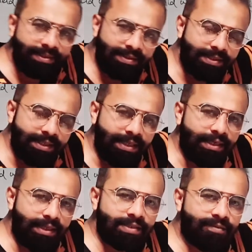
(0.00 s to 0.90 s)

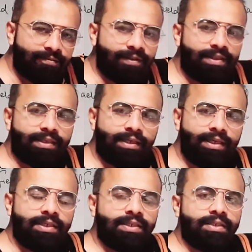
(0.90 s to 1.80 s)
series with
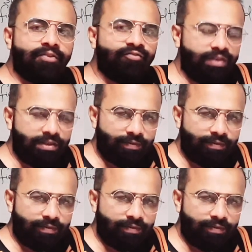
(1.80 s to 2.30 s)
the field